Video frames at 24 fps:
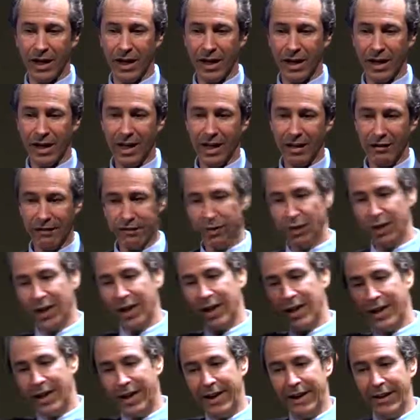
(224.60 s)
and he had a full
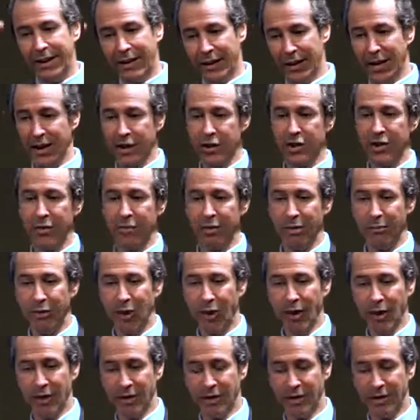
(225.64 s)
head of hair. He used to be
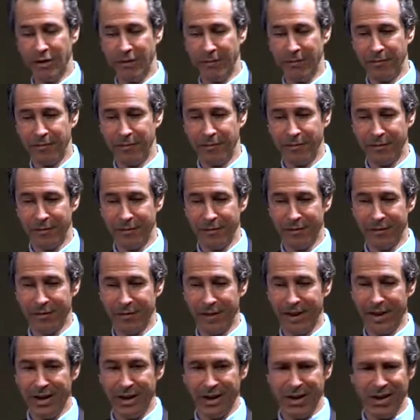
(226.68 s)
bald.
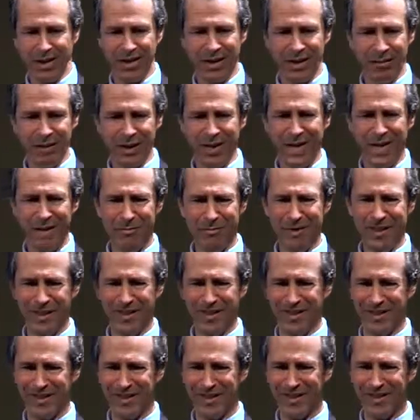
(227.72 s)
I said, What happened
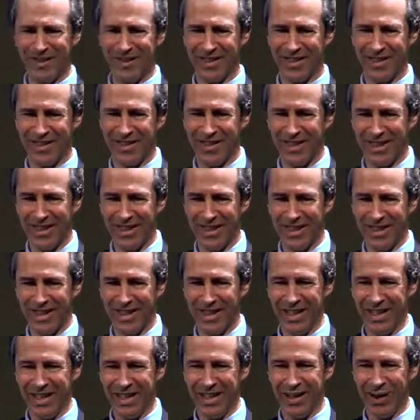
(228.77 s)
to you?
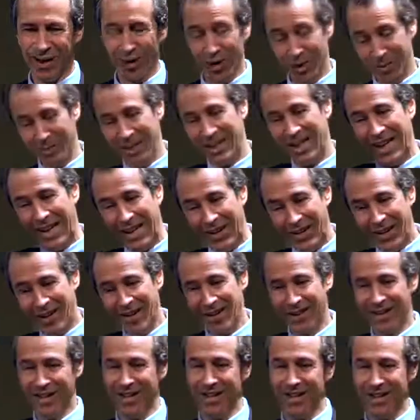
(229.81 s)
And he said, Oh, you mean the
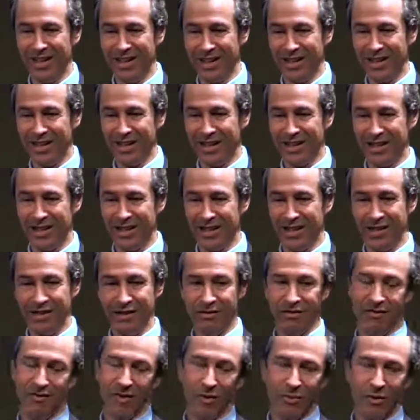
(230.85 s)
hair? He said,
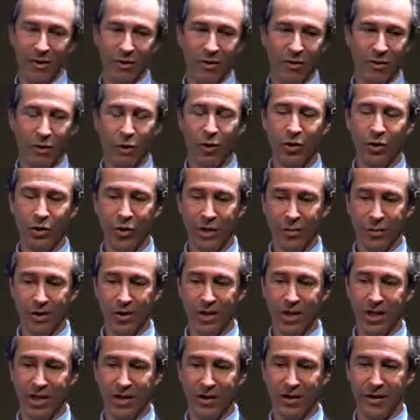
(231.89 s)
I've been doing growth
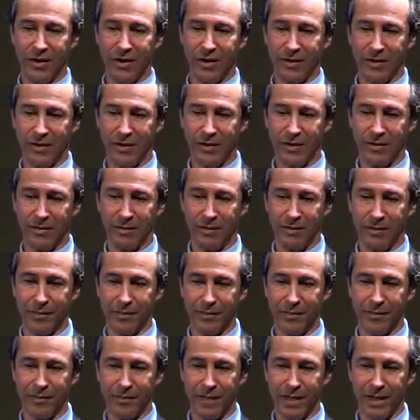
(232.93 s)
hormone 10 years.
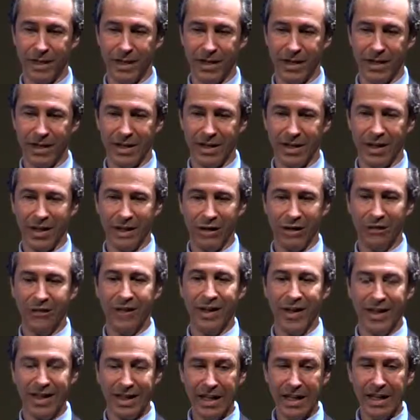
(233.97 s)
I don't
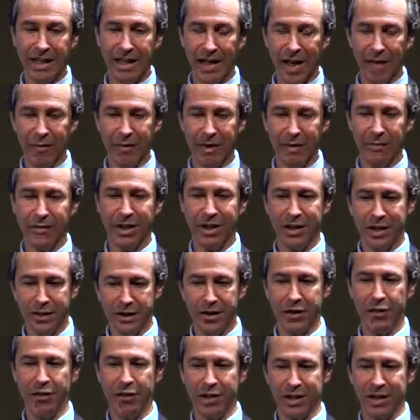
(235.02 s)
find that common, but you
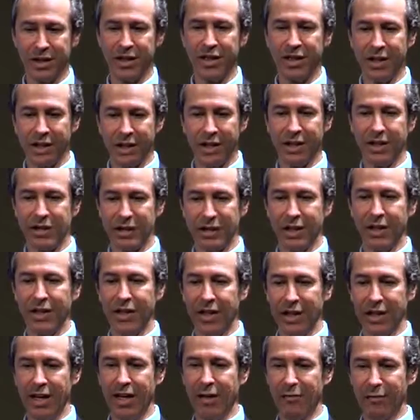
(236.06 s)
do see things like
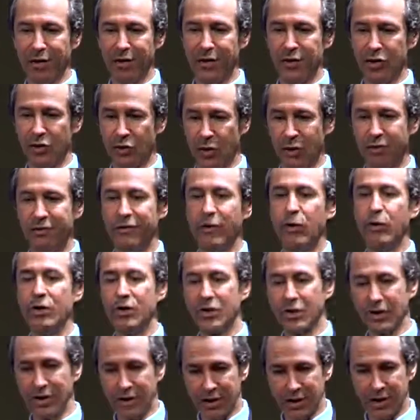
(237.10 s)
that happen. There's a
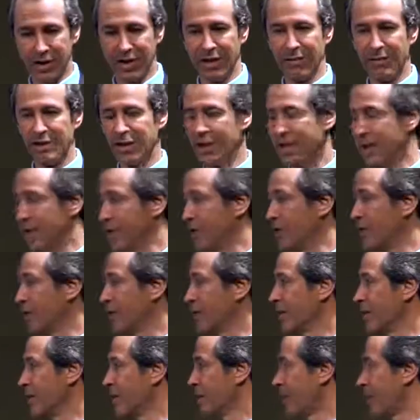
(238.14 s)
reversal, it seems, in aging.